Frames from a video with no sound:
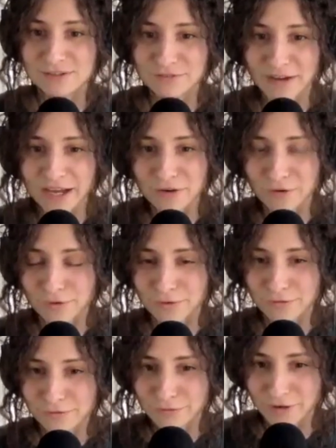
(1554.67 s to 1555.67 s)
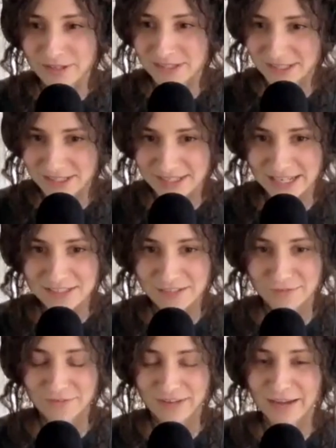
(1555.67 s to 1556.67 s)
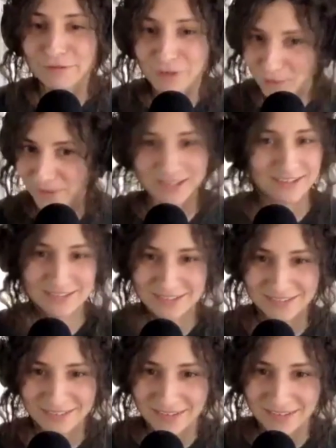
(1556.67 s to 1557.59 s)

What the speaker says: vital for the success of everyone's